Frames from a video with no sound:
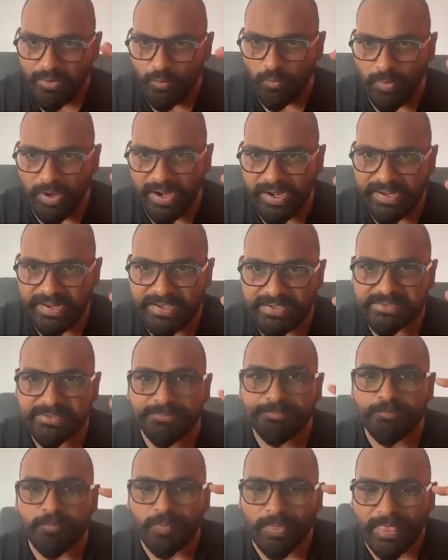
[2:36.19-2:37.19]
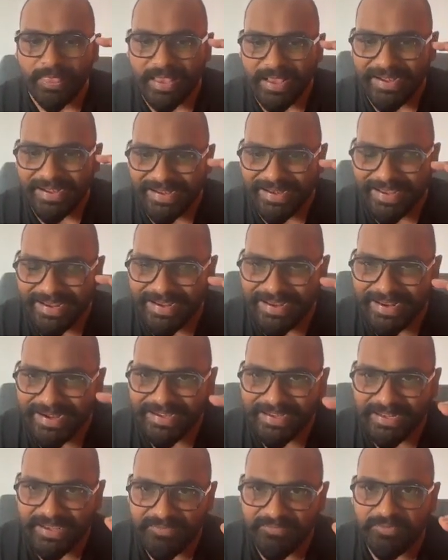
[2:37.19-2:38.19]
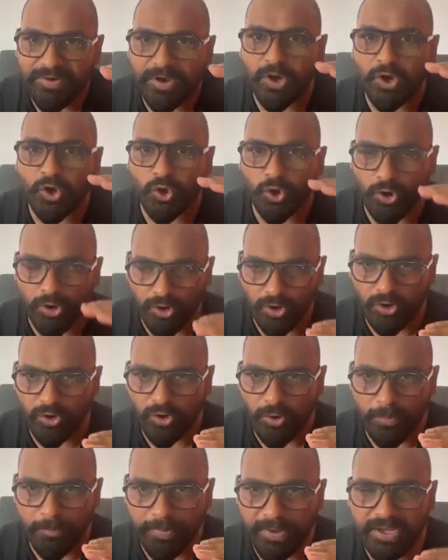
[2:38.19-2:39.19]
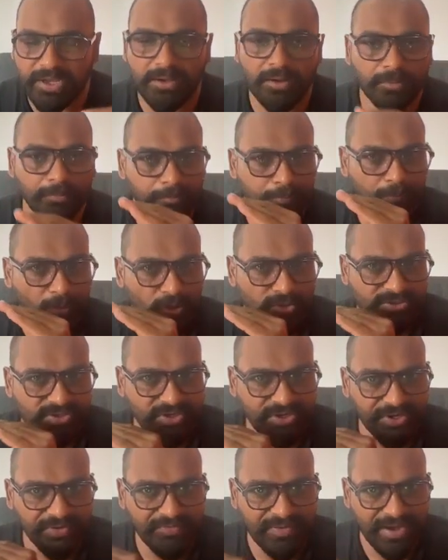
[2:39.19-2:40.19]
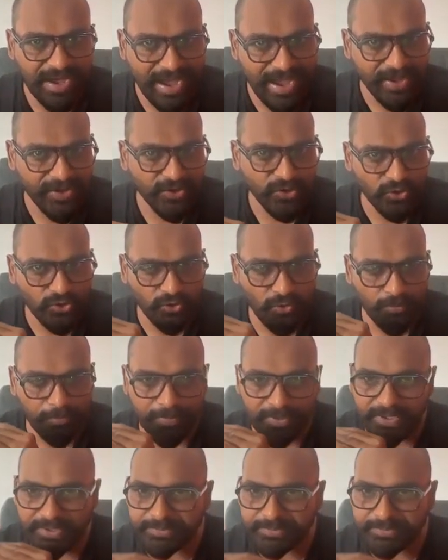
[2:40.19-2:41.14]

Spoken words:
One is negative chronotropic, positive ionotropic.